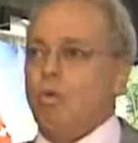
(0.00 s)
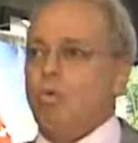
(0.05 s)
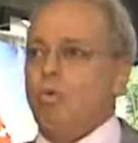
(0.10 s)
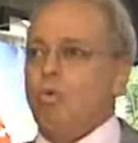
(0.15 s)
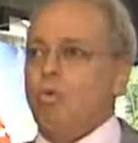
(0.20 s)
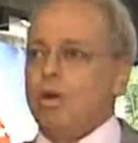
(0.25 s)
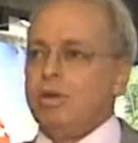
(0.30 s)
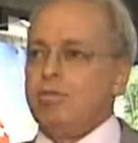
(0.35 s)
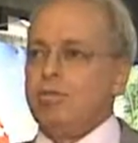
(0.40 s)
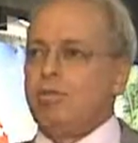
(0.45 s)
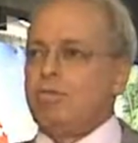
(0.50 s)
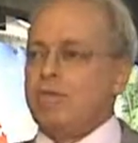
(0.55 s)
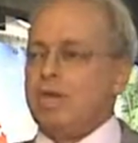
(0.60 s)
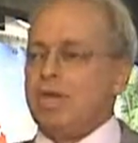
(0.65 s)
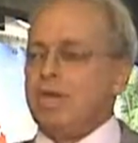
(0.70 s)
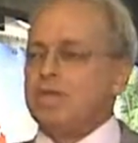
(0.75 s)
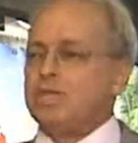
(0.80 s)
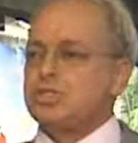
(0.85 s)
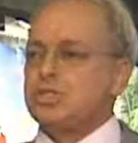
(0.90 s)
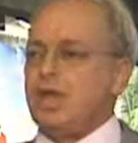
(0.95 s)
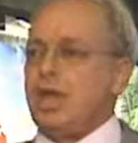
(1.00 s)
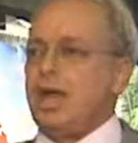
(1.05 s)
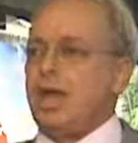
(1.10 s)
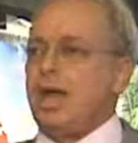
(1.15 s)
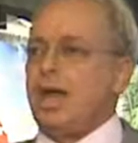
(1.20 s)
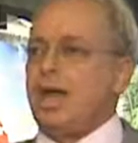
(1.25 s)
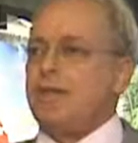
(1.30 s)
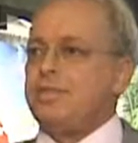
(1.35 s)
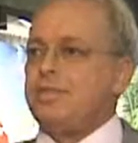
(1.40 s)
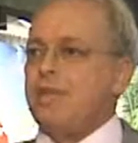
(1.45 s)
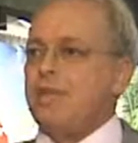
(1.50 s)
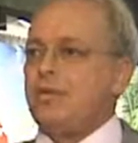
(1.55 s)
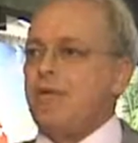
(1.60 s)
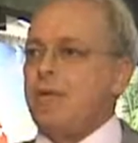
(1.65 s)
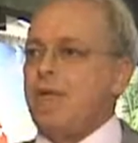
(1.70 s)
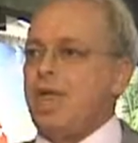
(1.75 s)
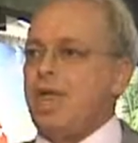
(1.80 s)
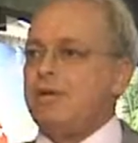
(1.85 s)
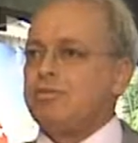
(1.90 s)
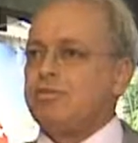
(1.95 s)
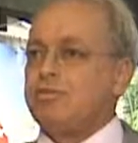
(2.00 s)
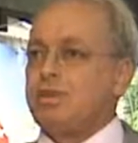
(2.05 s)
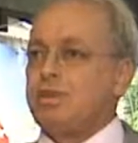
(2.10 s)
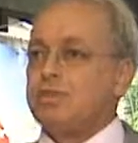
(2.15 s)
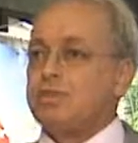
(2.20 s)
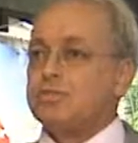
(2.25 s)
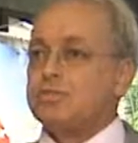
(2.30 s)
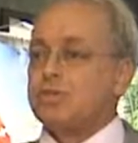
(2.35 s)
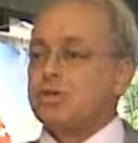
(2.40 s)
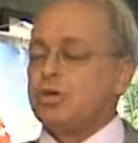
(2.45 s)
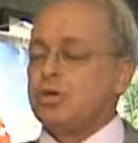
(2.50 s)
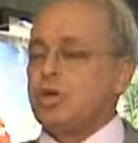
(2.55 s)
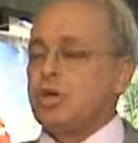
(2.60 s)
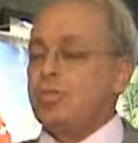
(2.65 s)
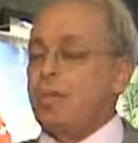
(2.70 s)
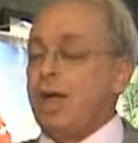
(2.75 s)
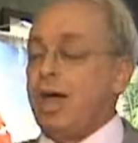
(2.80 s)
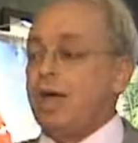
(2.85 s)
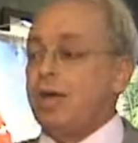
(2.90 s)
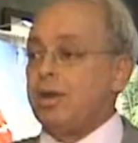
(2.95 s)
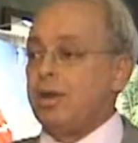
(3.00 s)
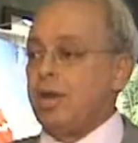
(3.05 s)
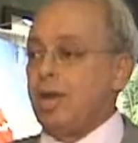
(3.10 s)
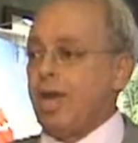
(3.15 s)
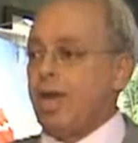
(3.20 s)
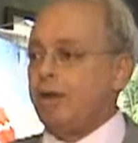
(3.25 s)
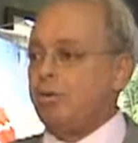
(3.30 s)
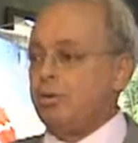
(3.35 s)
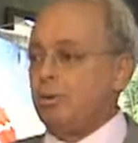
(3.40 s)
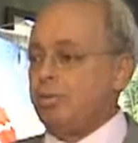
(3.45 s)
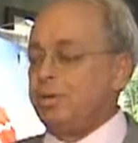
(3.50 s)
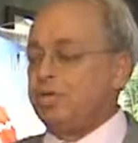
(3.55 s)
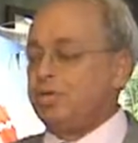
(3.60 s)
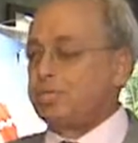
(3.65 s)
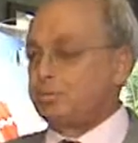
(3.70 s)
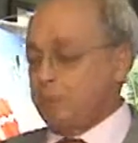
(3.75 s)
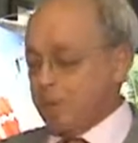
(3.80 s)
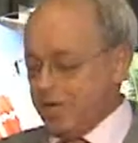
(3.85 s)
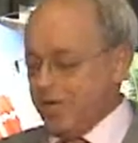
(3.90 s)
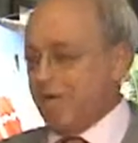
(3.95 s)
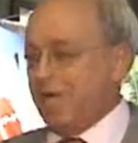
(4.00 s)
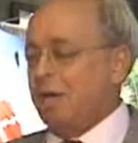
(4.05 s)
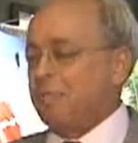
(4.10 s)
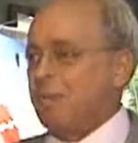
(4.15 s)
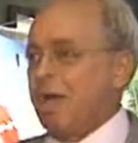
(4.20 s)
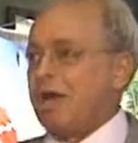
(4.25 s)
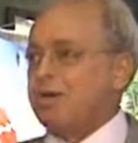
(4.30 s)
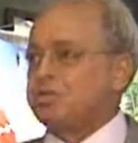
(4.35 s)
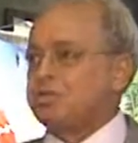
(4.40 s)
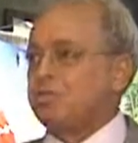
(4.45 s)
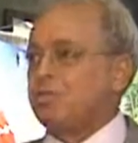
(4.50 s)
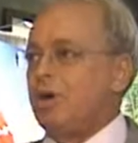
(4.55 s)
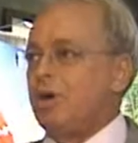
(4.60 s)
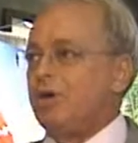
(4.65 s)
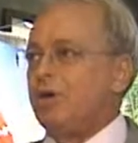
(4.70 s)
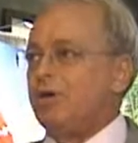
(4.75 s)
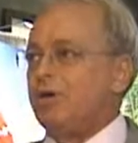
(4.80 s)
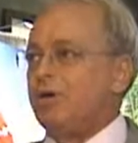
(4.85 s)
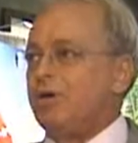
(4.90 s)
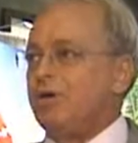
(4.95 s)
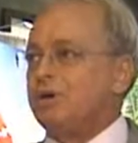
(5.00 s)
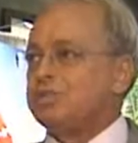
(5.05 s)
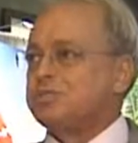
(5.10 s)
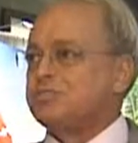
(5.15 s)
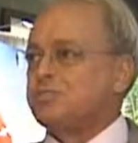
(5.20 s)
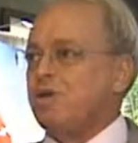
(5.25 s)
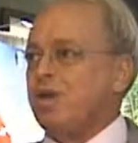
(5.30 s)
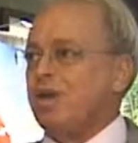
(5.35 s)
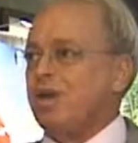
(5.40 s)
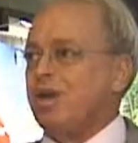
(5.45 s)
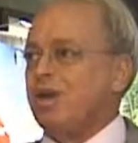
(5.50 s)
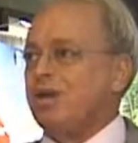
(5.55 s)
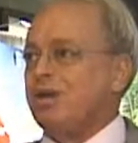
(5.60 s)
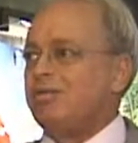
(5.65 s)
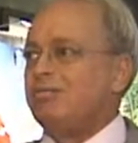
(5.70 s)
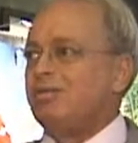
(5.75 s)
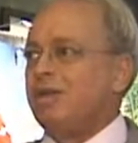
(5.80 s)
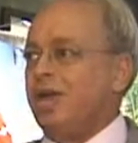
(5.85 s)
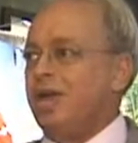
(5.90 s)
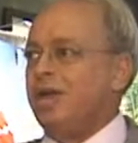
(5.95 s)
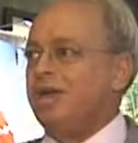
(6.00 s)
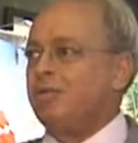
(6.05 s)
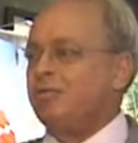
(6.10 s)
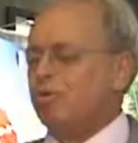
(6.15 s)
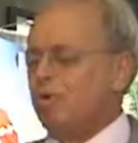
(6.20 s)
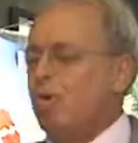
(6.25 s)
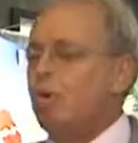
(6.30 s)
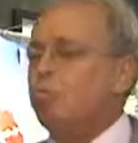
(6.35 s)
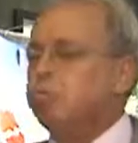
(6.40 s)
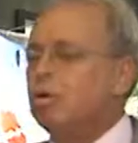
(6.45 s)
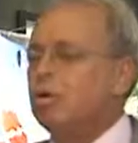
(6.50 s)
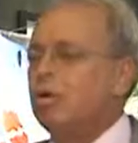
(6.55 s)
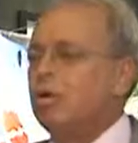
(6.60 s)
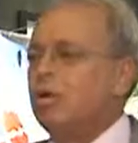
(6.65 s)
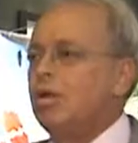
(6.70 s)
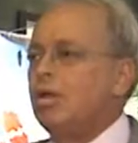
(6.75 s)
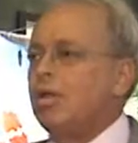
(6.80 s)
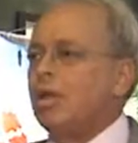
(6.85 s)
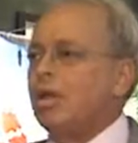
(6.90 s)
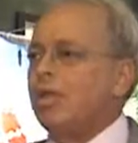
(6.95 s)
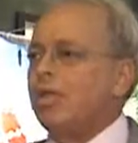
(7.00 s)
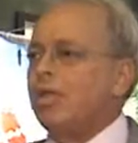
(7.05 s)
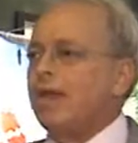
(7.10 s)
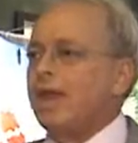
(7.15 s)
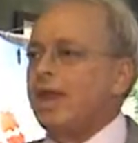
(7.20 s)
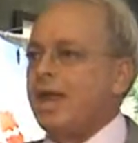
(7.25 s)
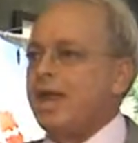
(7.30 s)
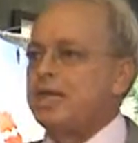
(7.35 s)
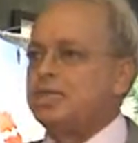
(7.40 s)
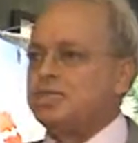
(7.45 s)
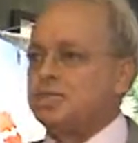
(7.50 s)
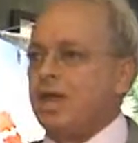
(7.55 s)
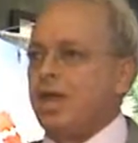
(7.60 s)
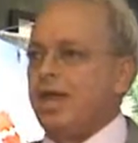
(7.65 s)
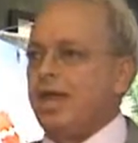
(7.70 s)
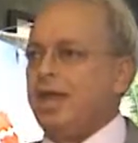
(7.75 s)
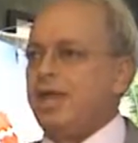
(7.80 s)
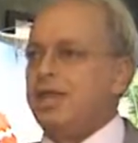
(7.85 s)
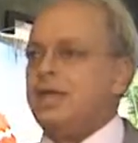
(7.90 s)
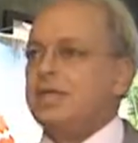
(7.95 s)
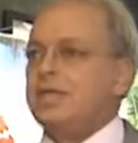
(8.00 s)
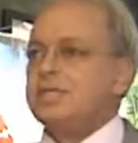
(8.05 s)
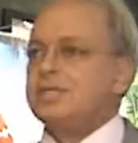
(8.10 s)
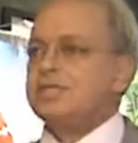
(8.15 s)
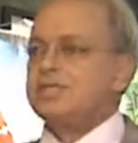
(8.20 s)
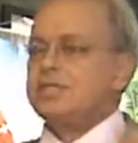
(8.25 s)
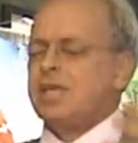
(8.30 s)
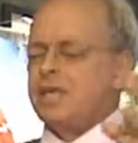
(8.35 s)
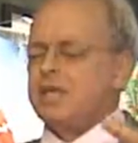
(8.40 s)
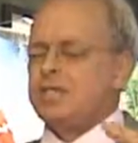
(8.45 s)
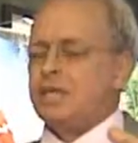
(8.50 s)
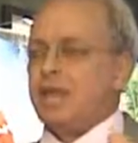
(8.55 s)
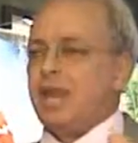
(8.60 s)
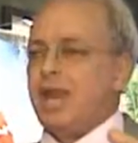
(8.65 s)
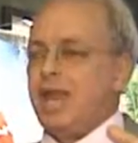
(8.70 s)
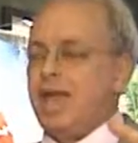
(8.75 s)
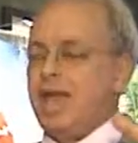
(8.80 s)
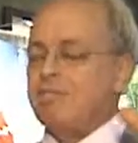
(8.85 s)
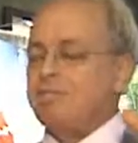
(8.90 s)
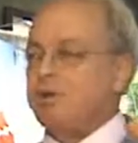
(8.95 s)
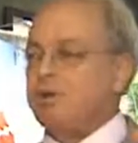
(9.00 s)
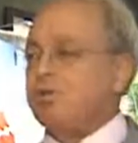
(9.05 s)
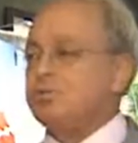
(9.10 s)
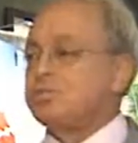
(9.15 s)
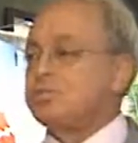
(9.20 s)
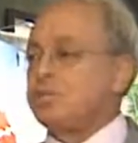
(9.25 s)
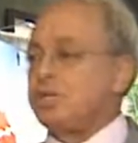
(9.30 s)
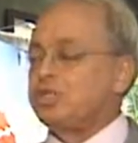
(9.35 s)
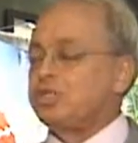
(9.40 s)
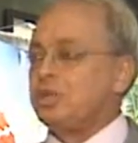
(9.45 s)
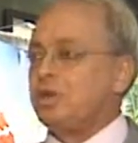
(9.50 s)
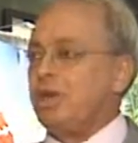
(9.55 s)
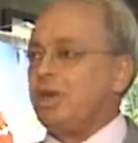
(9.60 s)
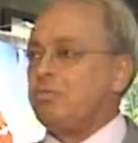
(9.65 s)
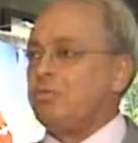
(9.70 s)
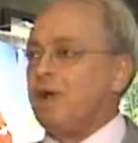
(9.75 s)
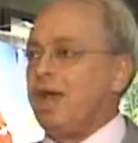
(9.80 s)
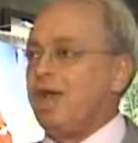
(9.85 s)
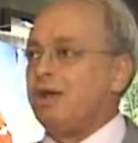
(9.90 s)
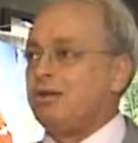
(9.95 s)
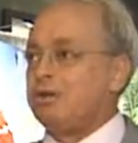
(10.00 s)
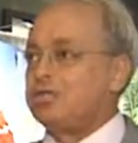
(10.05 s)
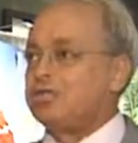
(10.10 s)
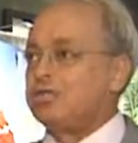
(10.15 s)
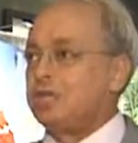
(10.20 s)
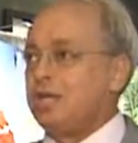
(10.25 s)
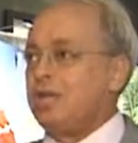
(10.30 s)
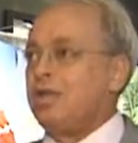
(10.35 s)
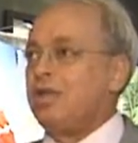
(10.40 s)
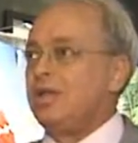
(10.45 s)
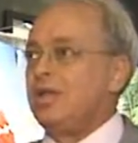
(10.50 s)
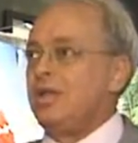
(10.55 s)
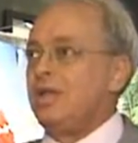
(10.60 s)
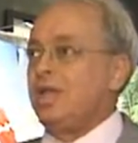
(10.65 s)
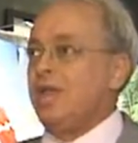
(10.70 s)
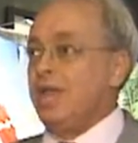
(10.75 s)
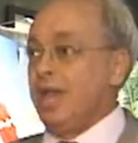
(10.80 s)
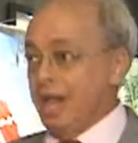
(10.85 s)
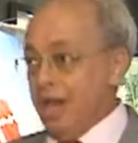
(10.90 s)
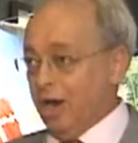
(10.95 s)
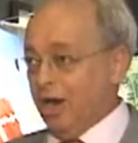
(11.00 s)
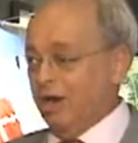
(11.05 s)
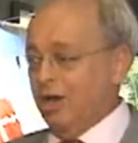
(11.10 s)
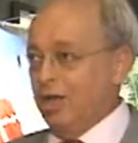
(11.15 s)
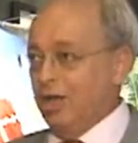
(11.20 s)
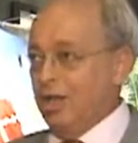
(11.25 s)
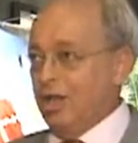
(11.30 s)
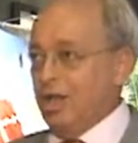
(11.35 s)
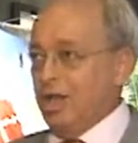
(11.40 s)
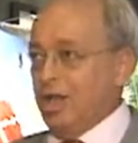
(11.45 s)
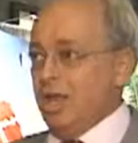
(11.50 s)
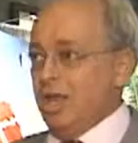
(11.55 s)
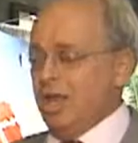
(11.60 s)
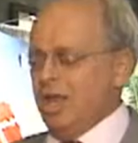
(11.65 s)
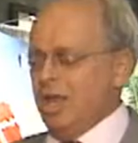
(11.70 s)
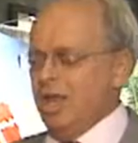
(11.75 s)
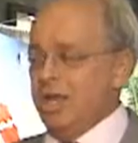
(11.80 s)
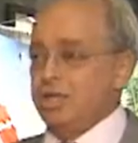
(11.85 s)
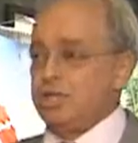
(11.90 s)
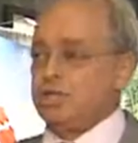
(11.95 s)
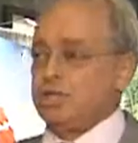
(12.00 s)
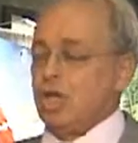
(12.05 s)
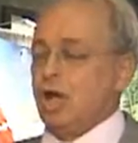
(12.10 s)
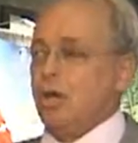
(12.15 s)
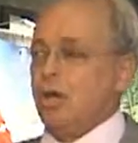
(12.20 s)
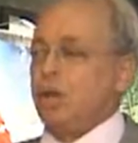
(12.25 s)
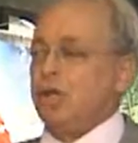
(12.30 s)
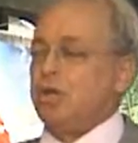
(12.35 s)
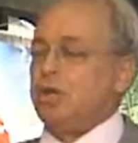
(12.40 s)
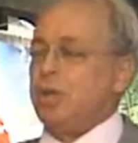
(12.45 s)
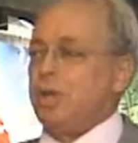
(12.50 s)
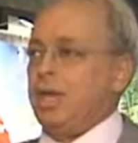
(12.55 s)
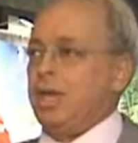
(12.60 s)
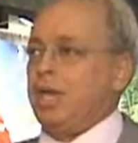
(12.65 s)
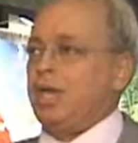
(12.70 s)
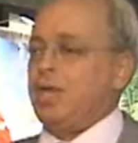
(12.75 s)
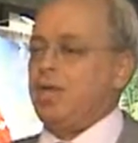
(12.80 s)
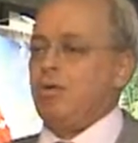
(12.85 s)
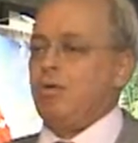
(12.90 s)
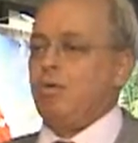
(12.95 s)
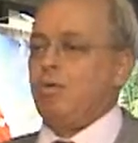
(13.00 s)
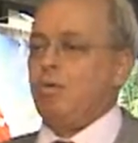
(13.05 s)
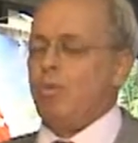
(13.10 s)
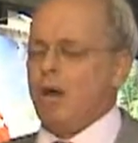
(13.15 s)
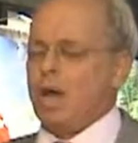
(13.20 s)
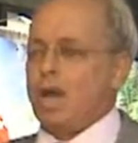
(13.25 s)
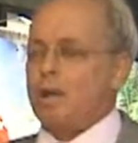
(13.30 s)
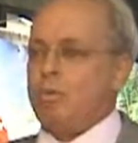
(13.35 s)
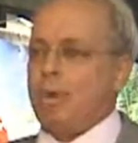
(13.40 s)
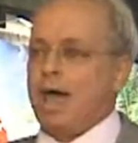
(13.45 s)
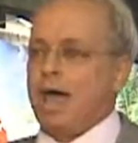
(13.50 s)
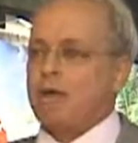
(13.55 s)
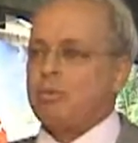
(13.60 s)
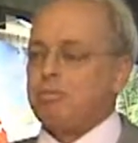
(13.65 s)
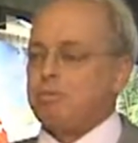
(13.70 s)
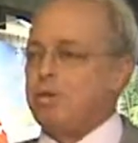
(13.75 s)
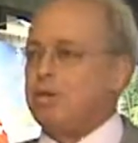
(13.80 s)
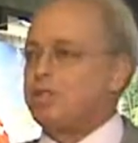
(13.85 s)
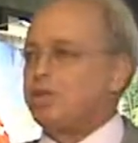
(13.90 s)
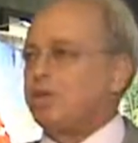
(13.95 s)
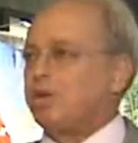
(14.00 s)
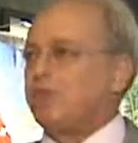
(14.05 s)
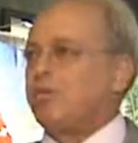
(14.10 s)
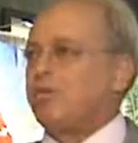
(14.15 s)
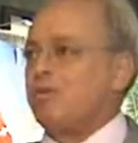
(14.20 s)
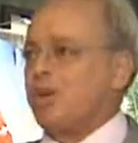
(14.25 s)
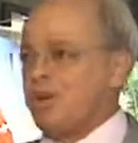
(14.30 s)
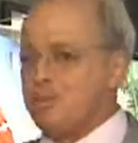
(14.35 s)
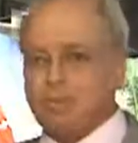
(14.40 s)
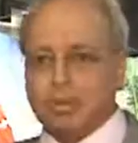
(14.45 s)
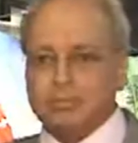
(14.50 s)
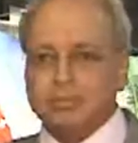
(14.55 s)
One of the things that I think we have to be concerned about, and I will be speaking about tomorrow as part of a group that has a session, an afternoon session on piracy here, is going to be, what about mission creep?